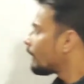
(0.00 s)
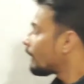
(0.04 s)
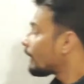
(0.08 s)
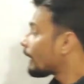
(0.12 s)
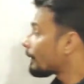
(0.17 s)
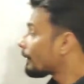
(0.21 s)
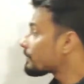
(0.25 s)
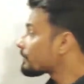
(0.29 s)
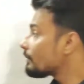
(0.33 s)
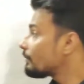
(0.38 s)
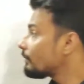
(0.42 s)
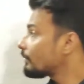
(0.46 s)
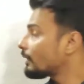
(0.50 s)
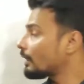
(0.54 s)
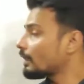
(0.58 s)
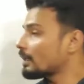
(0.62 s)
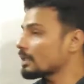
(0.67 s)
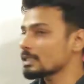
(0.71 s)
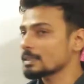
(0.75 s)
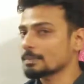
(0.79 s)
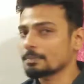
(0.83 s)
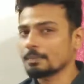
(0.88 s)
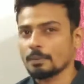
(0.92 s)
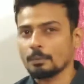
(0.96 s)
If someone
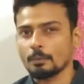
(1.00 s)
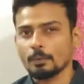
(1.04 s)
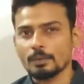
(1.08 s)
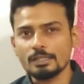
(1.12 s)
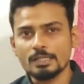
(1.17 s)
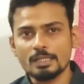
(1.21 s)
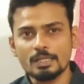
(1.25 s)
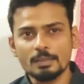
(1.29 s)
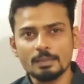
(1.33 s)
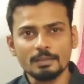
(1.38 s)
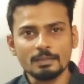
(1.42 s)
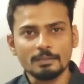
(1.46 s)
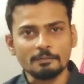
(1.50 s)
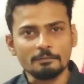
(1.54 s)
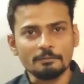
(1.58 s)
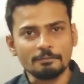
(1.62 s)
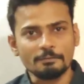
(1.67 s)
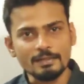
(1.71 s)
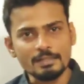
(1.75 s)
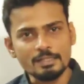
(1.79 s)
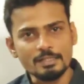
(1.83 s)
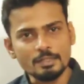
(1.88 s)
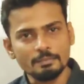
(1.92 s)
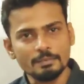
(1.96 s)
asks me what's going to be the
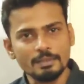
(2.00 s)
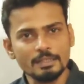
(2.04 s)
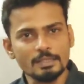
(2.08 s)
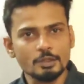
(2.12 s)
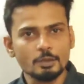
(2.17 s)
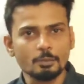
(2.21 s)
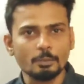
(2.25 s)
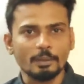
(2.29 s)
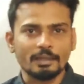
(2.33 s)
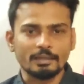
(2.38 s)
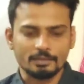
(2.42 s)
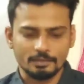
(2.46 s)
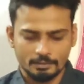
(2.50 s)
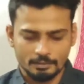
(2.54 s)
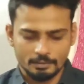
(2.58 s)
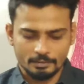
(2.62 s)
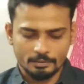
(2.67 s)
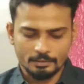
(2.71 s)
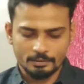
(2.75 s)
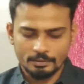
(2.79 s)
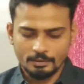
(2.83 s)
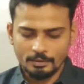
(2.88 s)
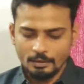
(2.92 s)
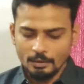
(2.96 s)
difference of these two vectors,
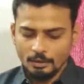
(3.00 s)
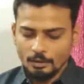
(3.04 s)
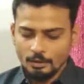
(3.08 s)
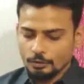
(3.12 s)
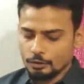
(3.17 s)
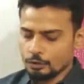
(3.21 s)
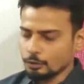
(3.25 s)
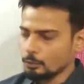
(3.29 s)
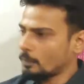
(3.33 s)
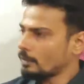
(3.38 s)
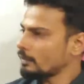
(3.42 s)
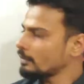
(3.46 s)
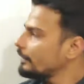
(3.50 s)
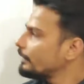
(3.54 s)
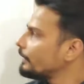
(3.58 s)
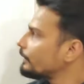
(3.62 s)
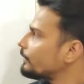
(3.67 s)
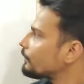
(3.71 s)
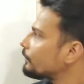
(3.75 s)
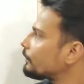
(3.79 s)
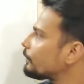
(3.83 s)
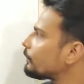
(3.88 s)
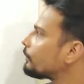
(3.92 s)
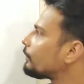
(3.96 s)
so what I need
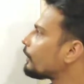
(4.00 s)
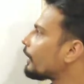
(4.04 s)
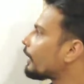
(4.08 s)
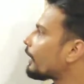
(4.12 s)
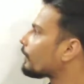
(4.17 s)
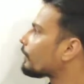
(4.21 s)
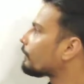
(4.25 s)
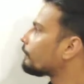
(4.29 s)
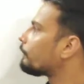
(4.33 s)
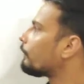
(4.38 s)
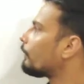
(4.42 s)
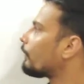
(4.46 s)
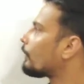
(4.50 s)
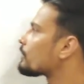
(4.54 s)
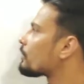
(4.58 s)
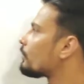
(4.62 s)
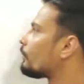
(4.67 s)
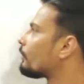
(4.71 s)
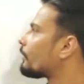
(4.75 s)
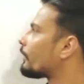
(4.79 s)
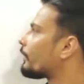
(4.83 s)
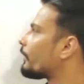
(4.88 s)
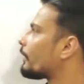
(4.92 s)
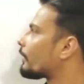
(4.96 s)
to do, I'm going to focus
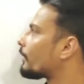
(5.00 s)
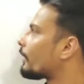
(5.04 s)
over here.